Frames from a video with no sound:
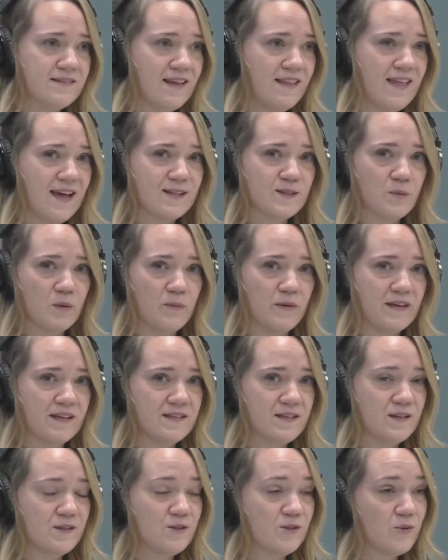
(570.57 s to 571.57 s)
And that's where we get
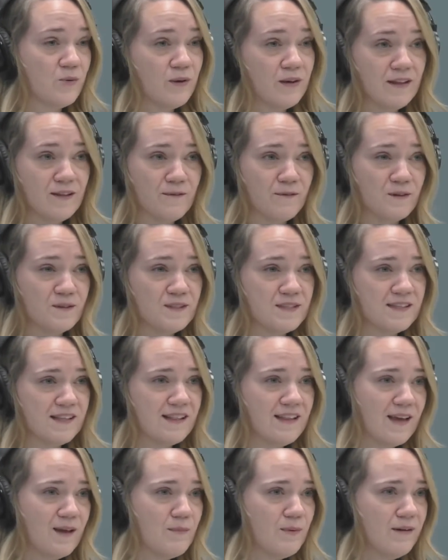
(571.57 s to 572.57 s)
to enjoy the fruits of the
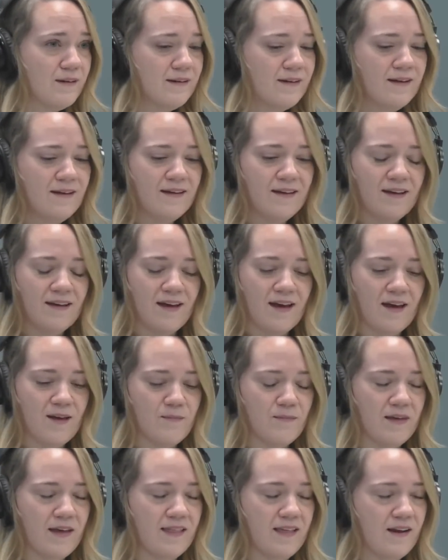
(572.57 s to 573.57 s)
labor,
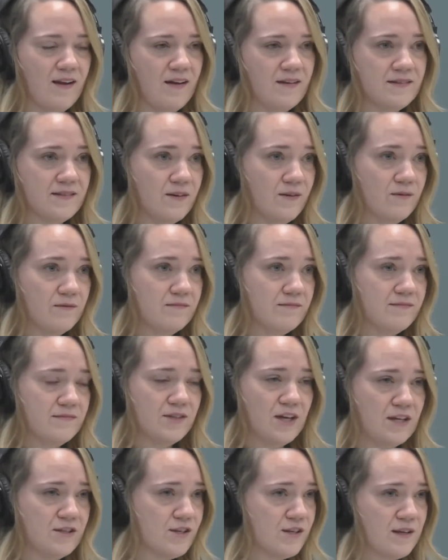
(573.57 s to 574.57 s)
and then also
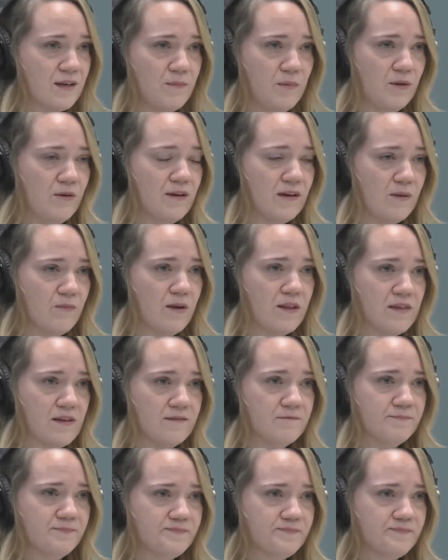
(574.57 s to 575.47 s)
change the community with it.